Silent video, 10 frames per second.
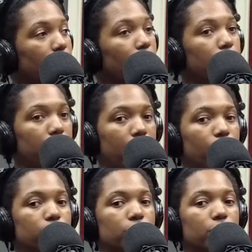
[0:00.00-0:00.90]

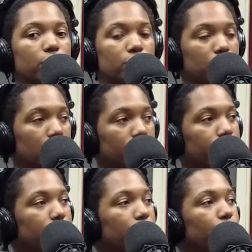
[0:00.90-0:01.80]
about safety,